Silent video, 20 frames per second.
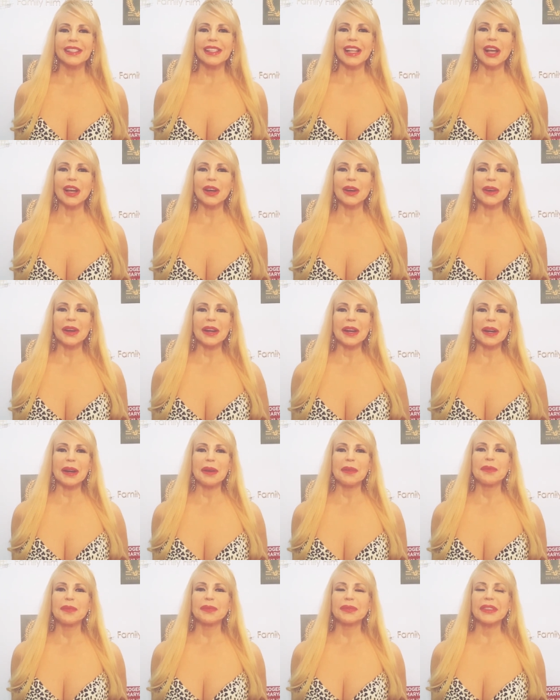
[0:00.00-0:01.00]

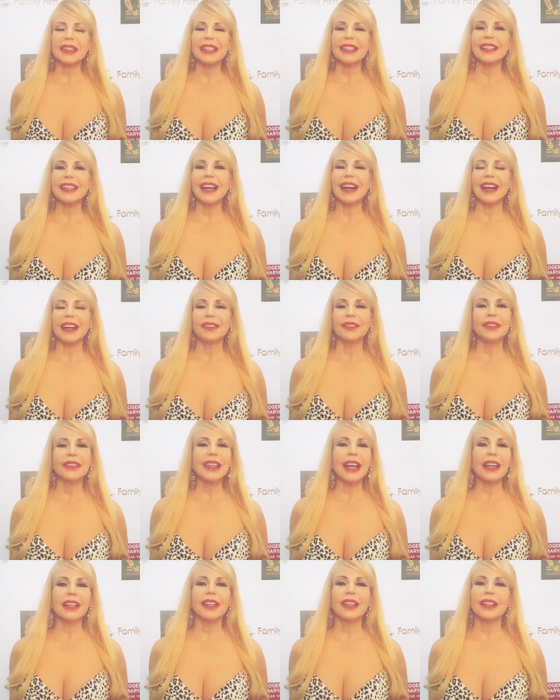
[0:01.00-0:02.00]
So,
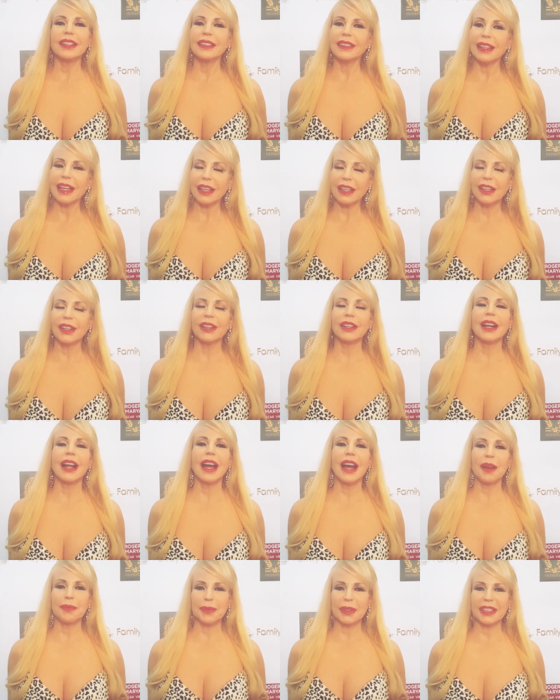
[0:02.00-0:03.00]
that could
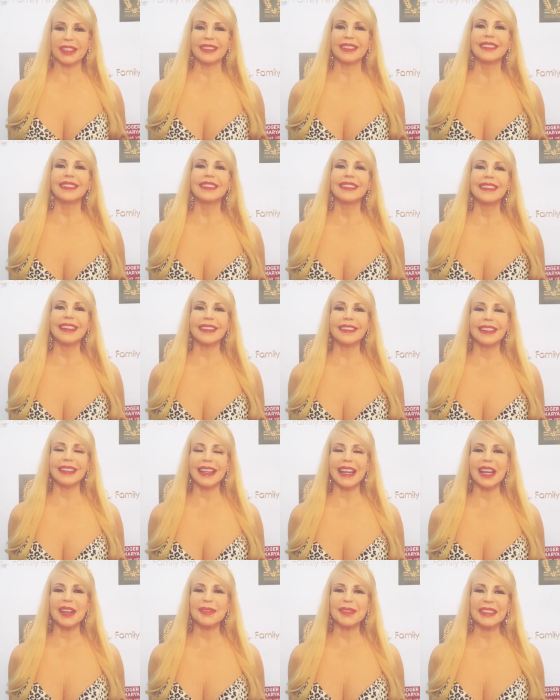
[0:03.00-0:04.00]
happen. That
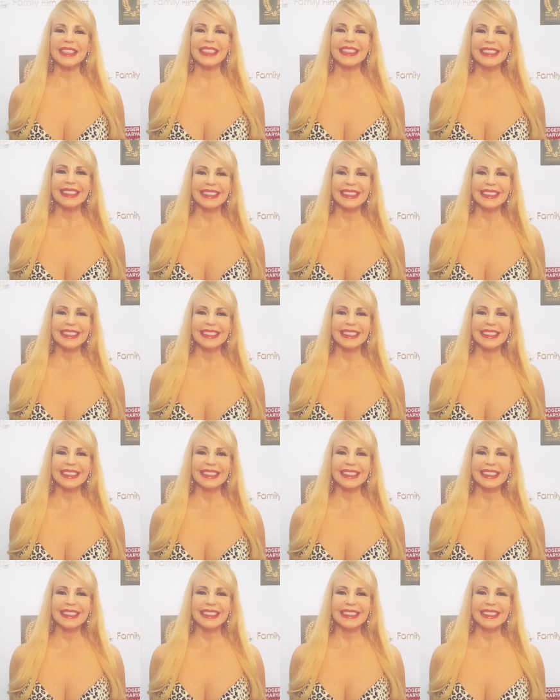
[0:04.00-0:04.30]
could happen.